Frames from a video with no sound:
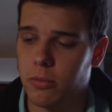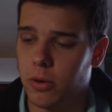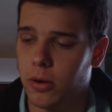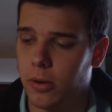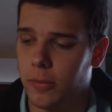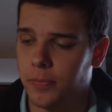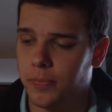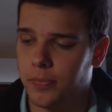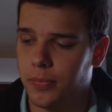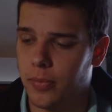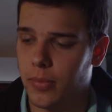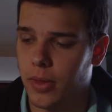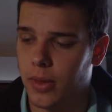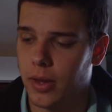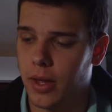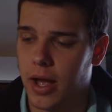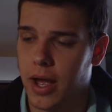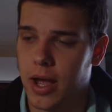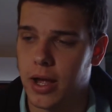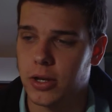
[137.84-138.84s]
I remember
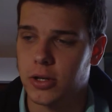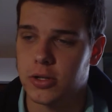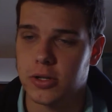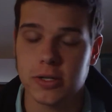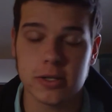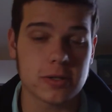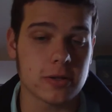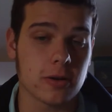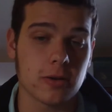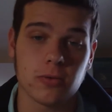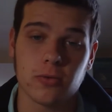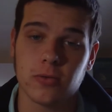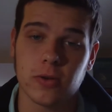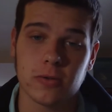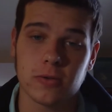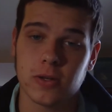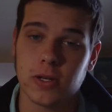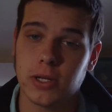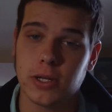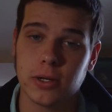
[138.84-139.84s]
I had just
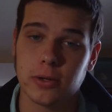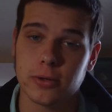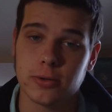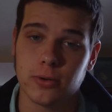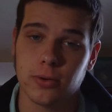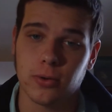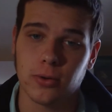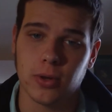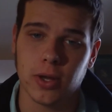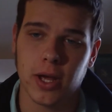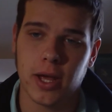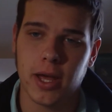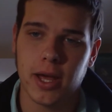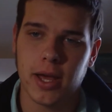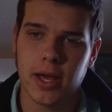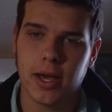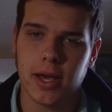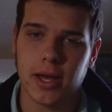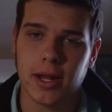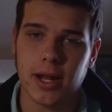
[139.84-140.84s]
turned 15 years old,
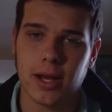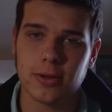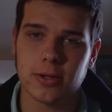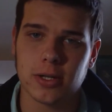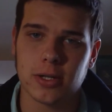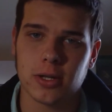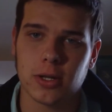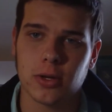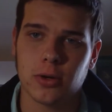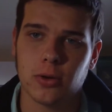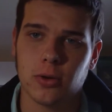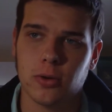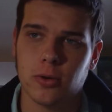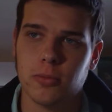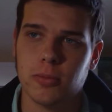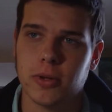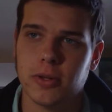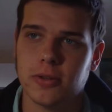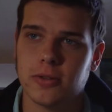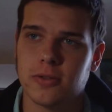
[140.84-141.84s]
and I was at the
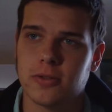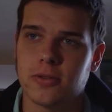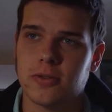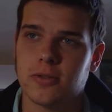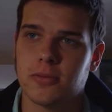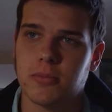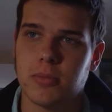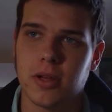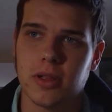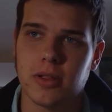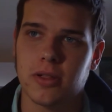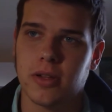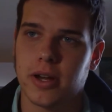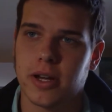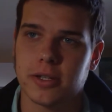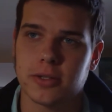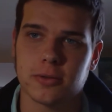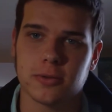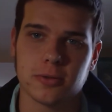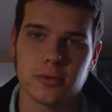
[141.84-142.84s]
Newman
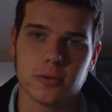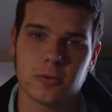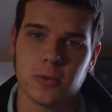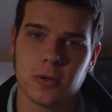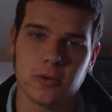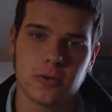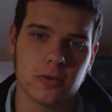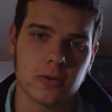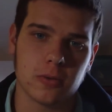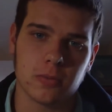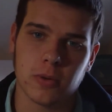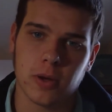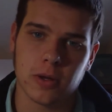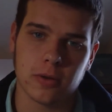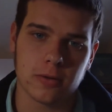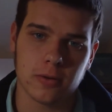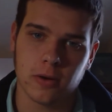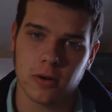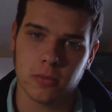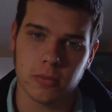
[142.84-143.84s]
Smith High School speech and
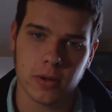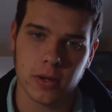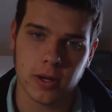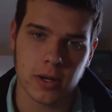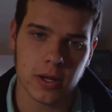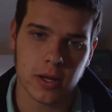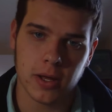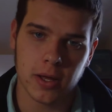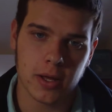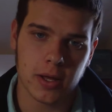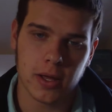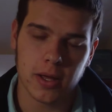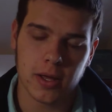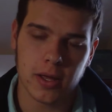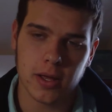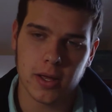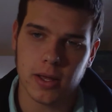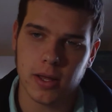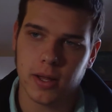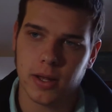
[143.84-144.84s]
debate tournament
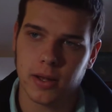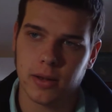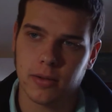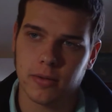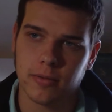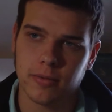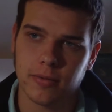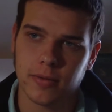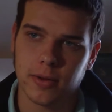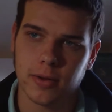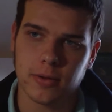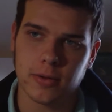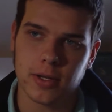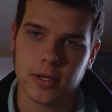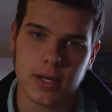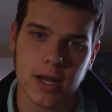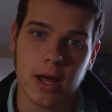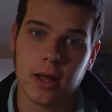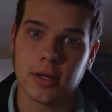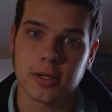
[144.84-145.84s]
in
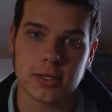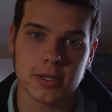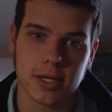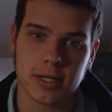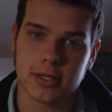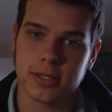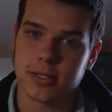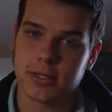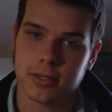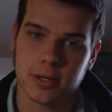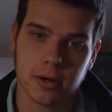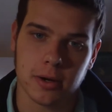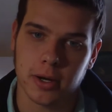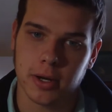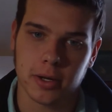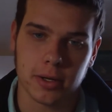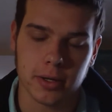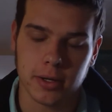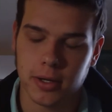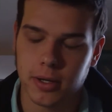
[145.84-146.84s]
the Dallas,
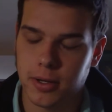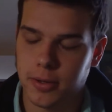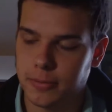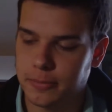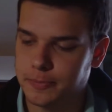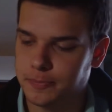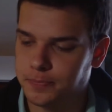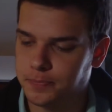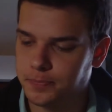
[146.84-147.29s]
Texas area.